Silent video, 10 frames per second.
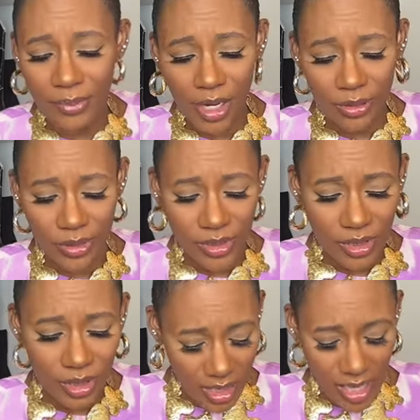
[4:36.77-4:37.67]
most,
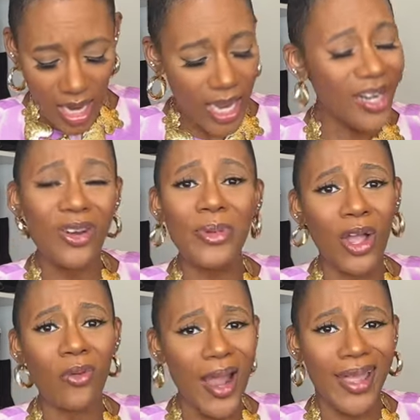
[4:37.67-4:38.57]
and it'll be
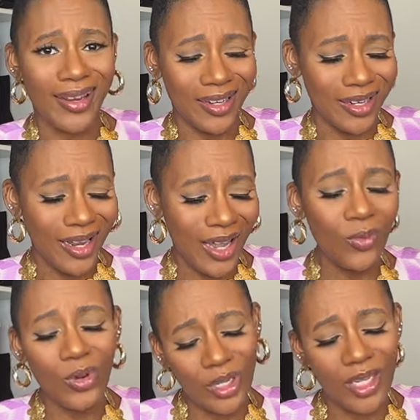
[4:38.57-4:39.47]
all right. And
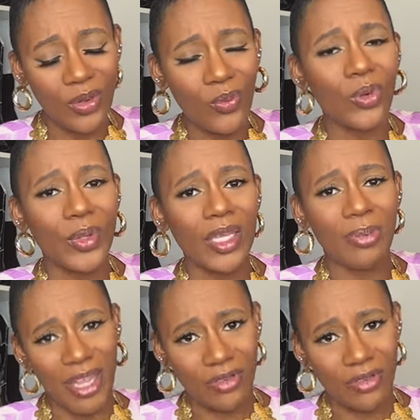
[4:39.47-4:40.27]
we'll get what we pay